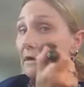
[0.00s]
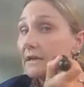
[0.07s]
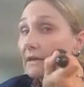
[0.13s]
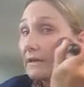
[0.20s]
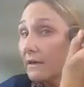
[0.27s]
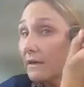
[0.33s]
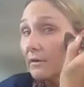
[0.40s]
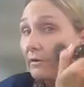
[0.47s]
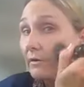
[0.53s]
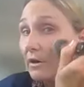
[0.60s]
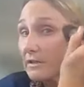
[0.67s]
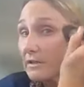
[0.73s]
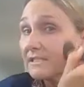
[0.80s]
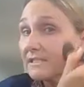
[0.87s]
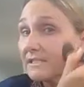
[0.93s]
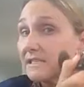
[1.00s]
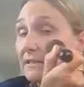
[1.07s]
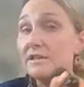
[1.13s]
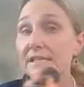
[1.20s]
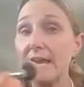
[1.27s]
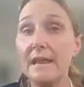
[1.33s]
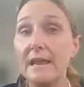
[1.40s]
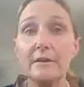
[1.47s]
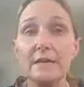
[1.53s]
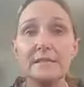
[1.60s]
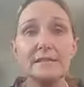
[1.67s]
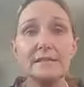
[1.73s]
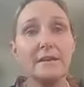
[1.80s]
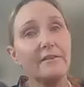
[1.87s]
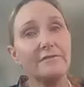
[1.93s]
bring it across in those
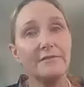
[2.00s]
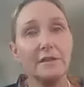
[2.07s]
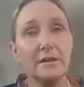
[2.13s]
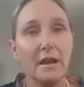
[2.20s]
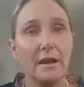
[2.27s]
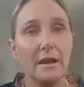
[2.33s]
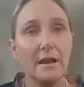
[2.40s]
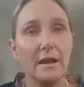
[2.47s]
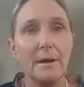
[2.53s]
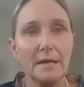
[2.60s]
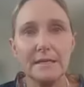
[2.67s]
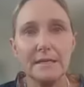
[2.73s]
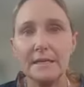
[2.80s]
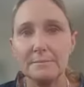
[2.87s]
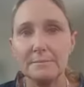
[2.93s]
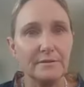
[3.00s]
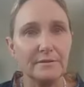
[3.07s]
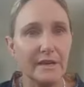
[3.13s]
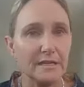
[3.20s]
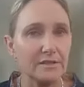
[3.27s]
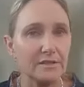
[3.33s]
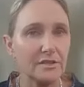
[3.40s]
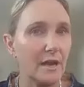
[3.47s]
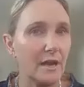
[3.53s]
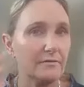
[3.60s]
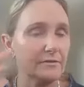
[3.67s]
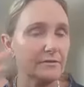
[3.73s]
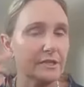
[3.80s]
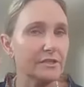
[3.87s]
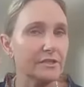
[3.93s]
areas that I feel like I might need a bit of extra
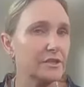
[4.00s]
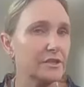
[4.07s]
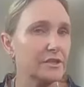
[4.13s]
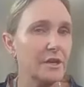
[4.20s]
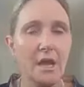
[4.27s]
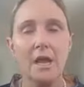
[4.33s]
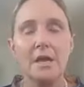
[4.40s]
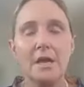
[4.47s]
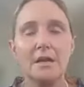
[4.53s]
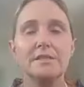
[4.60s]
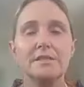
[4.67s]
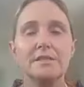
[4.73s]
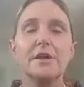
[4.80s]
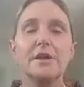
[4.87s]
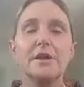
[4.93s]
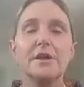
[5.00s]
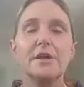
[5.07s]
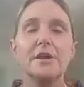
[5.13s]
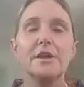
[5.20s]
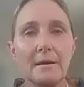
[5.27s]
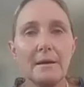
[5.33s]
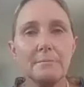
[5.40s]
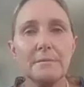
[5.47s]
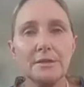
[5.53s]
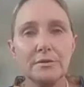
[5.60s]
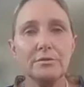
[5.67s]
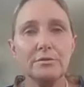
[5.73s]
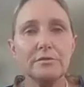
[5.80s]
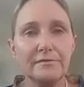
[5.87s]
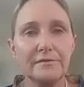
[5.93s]
coverage. So the thing about
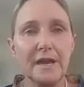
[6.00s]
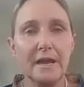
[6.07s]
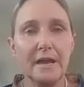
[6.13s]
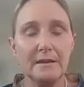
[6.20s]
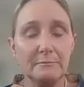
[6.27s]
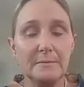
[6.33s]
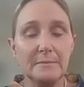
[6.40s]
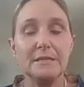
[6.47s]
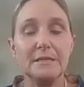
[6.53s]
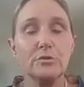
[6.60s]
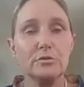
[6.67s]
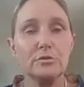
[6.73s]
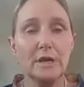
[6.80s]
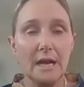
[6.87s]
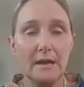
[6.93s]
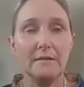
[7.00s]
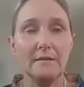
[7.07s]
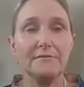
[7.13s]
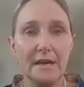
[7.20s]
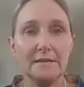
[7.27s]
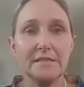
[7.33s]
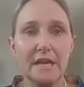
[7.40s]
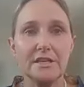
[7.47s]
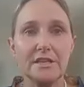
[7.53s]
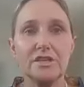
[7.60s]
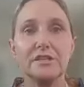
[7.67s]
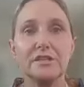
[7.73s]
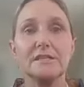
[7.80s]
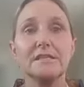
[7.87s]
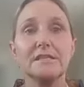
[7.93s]
mineral
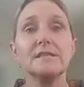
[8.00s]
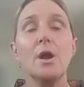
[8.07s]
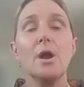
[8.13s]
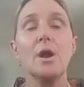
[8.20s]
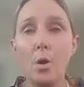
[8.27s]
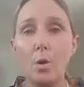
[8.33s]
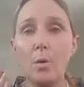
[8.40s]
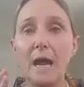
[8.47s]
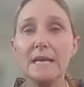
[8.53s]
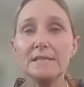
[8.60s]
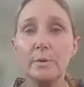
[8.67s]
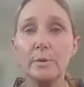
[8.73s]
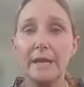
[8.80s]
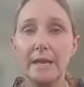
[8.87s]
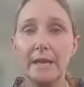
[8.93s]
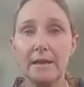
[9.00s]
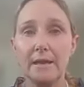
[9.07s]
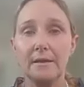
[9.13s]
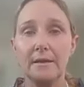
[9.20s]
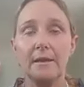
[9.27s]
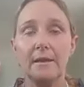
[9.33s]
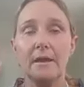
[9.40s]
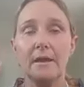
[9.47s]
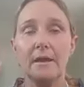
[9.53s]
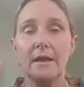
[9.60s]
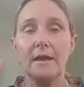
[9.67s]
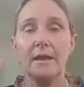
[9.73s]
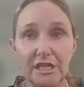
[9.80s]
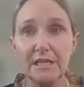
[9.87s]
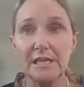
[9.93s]
foundations is always wear a
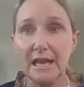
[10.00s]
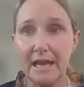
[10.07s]
sheer